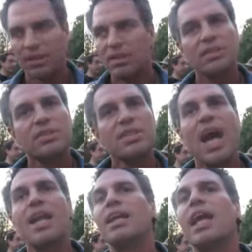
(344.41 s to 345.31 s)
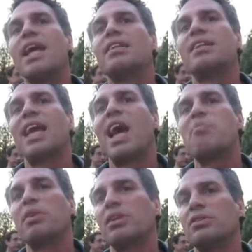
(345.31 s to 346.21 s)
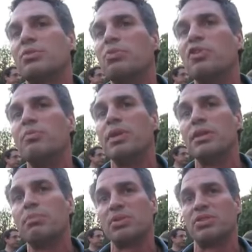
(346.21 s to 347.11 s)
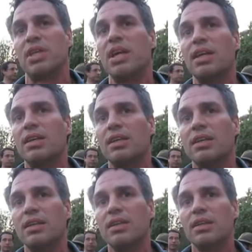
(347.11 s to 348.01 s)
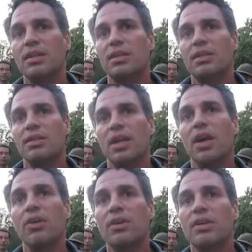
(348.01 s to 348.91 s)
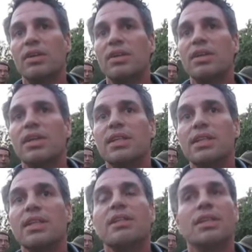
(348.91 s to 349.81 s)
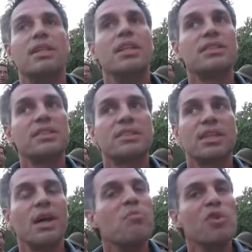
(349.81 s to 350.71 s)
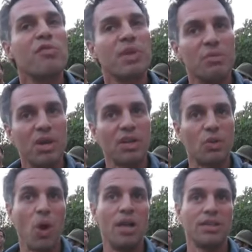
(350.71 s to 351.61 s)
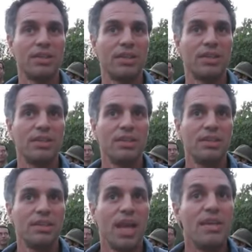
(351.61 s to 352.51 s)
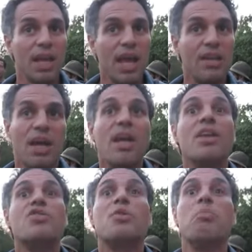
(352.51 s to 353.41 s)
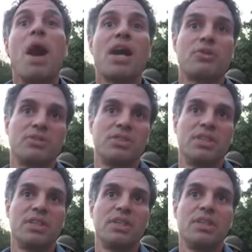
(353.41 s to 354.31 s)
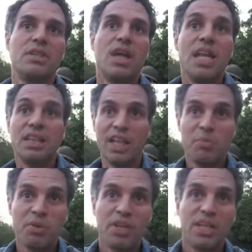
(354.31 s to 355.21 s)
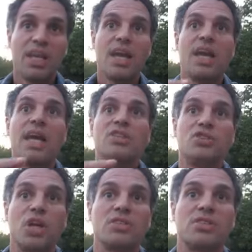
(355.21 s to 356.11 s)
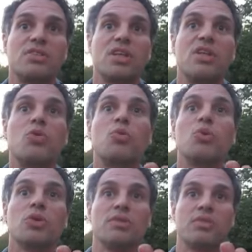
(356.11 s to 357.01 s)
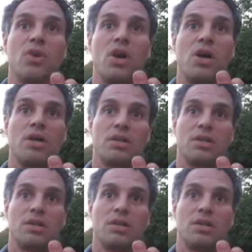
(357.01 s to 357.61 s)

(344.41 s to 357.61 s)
This is not an anti-capitalist movement per se. You know, this is a movement about equality and a democracy and liberty and justice and the rule of law.